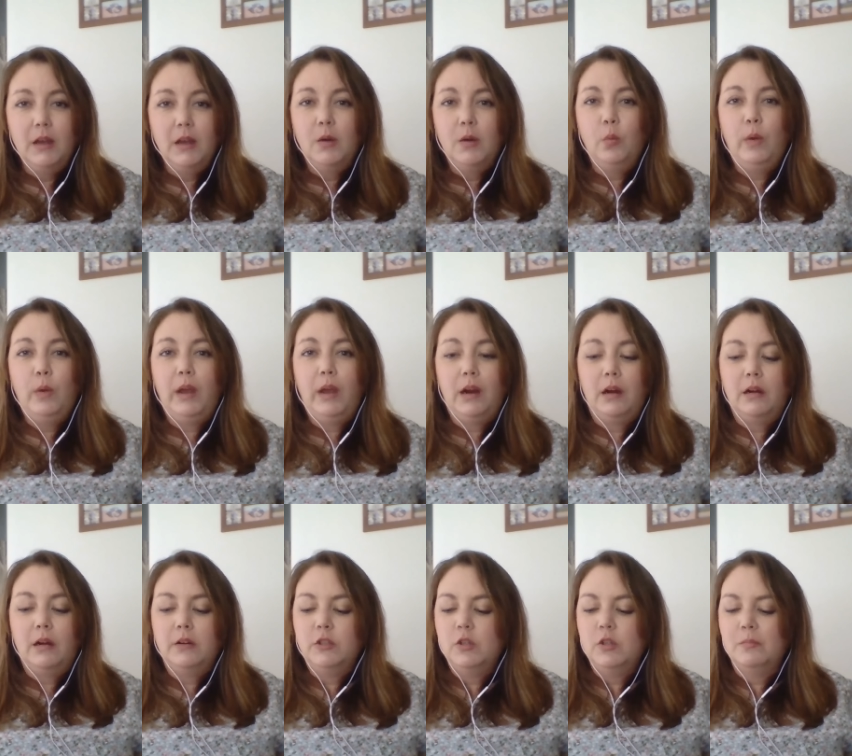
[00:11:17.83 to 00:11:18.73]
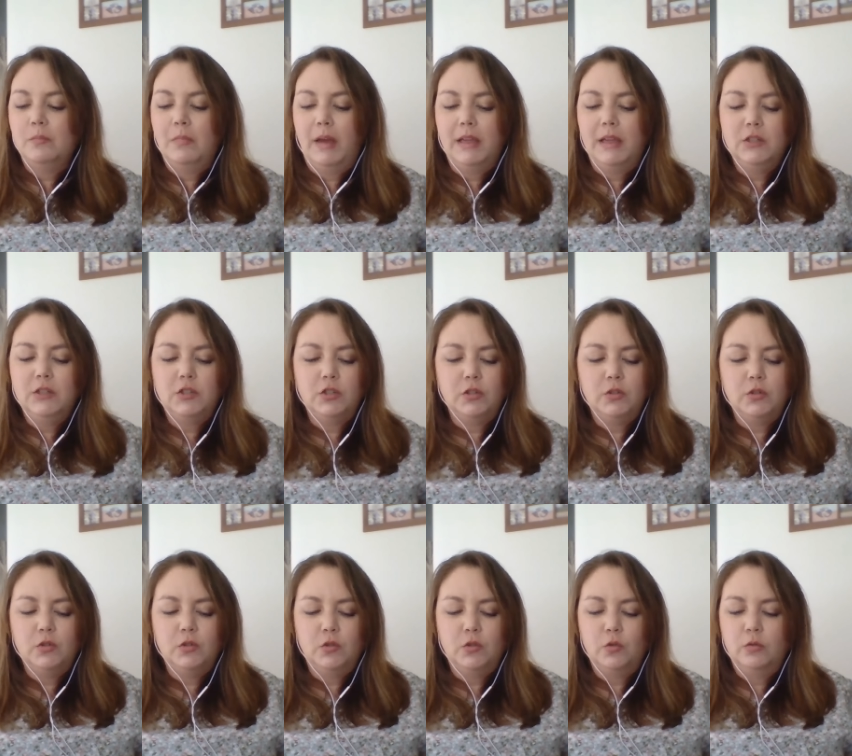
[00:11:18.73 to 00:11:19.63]
where you might
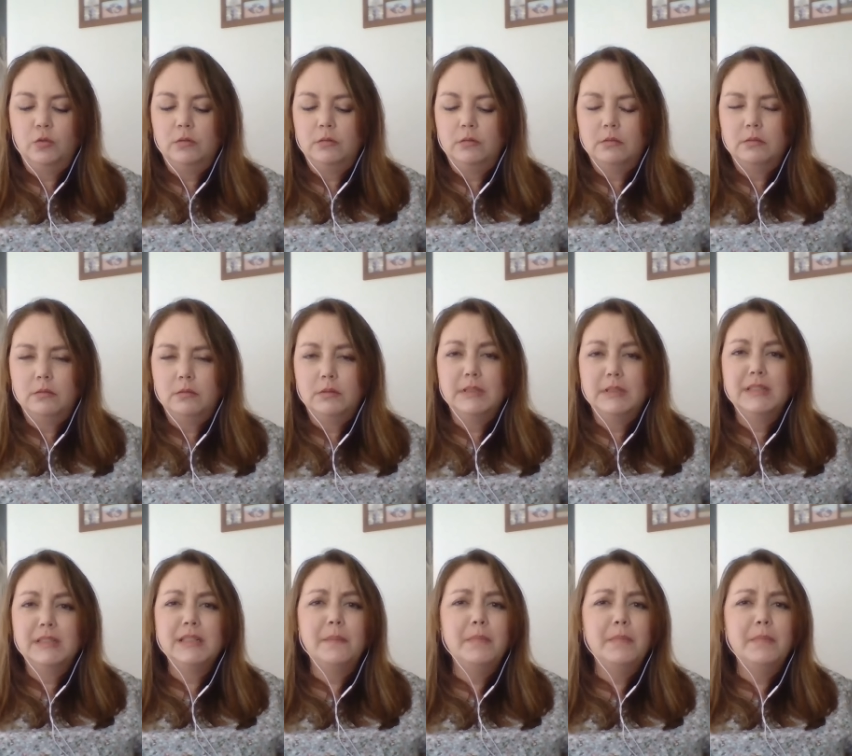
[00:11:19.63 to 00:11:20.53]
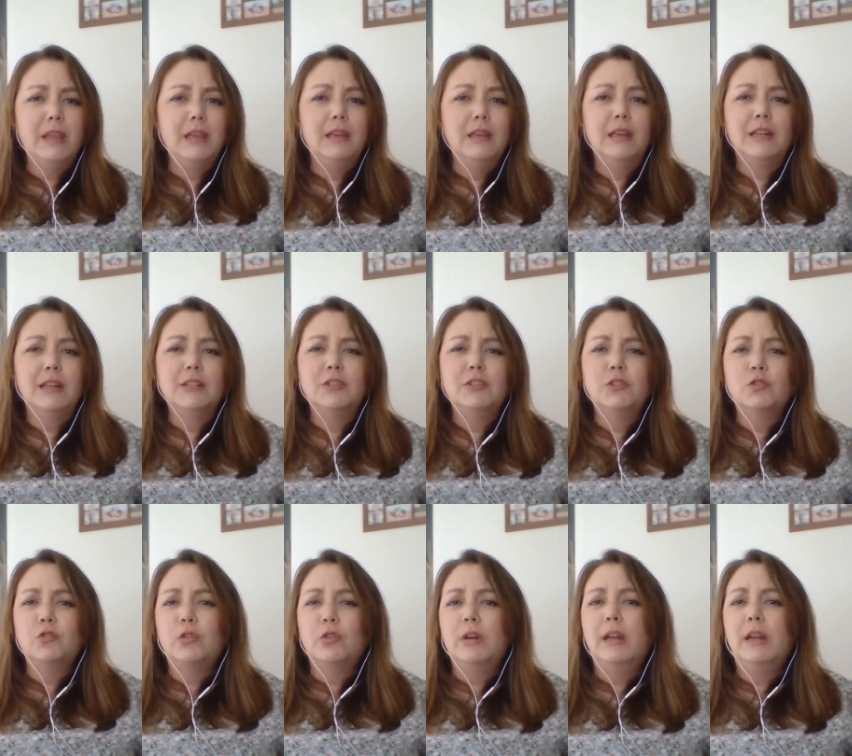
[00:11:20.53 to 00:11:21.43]
do something
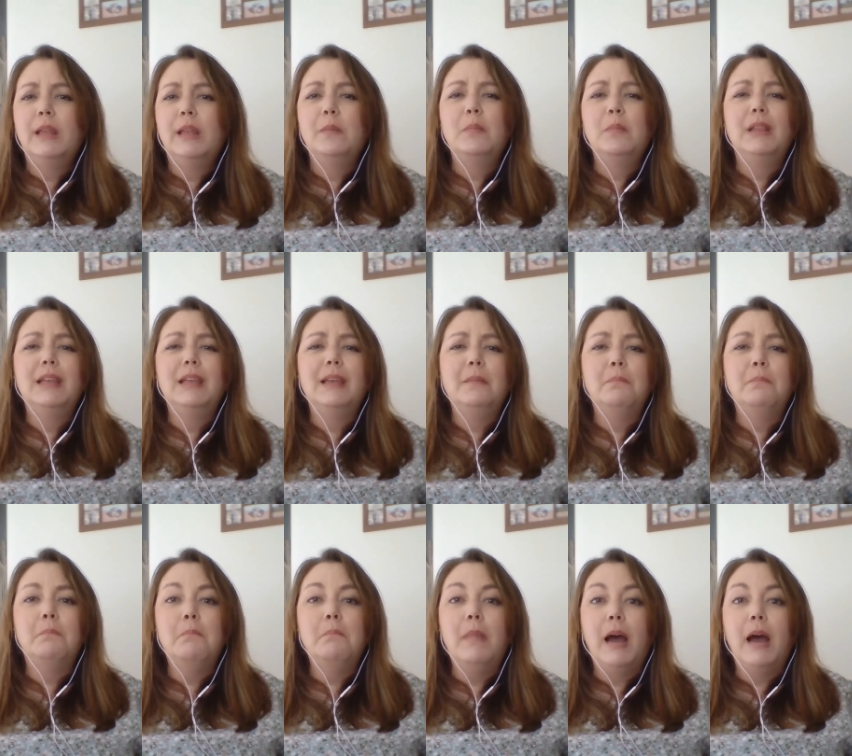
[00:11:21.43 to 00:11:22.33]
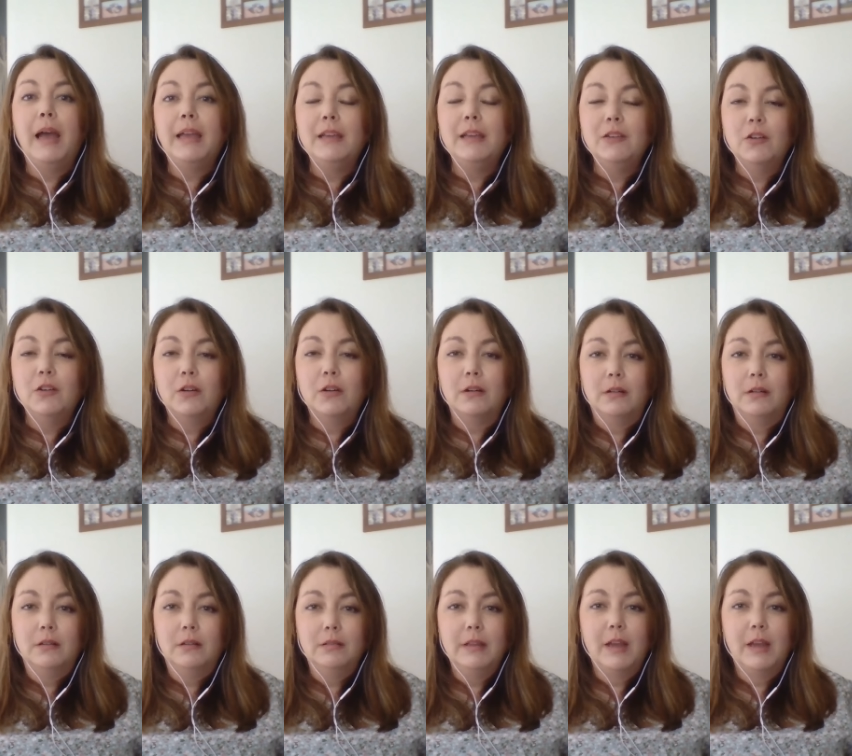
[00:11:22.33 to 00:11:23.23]
extremely minor,
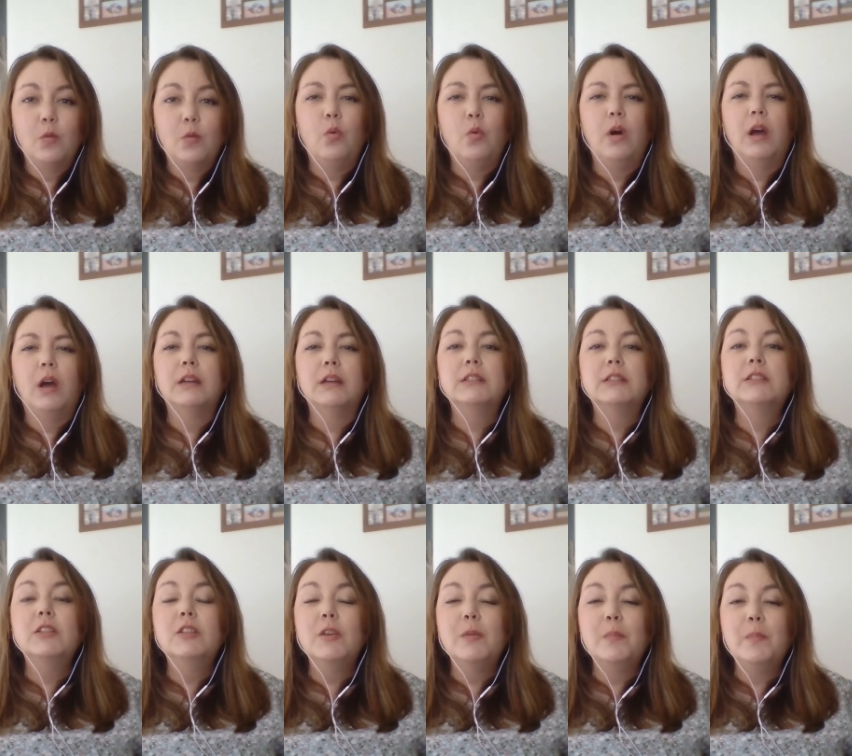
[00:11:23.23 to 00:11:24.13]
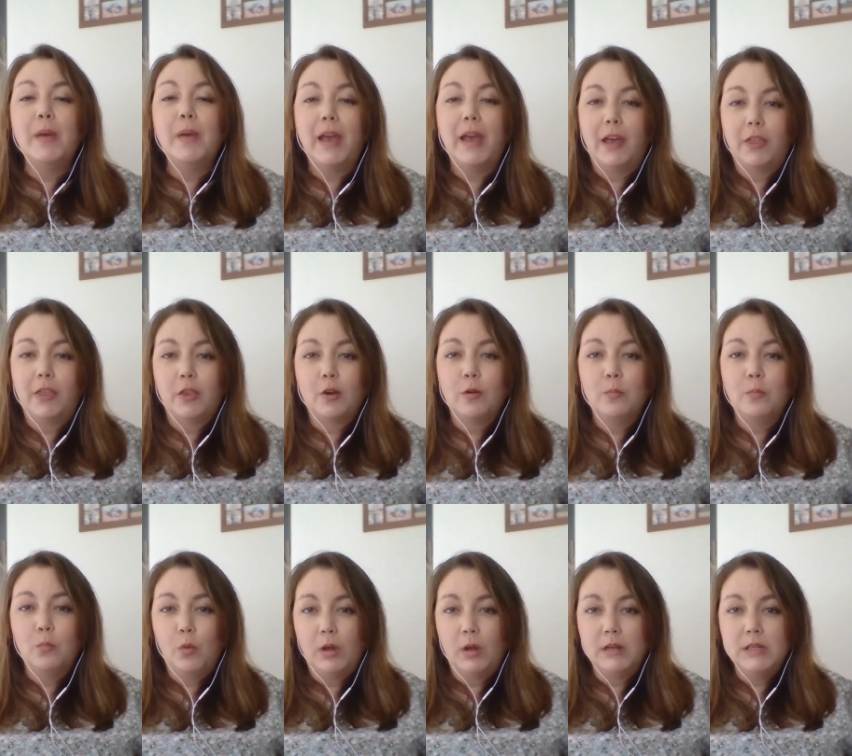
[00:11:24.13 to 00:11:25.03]
like walk to the
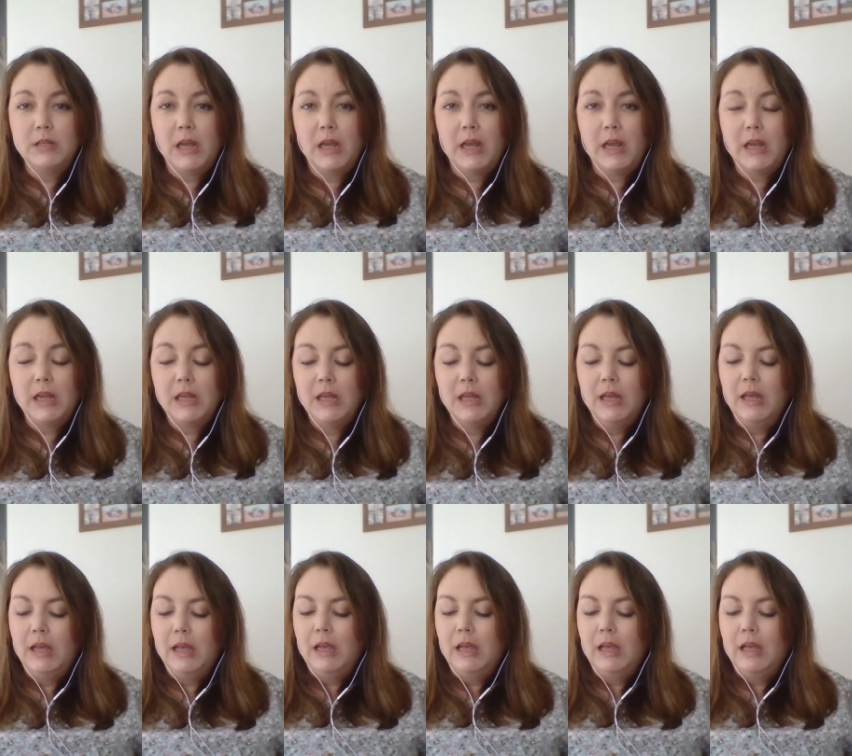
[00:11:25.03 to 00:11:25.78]
bathroom one day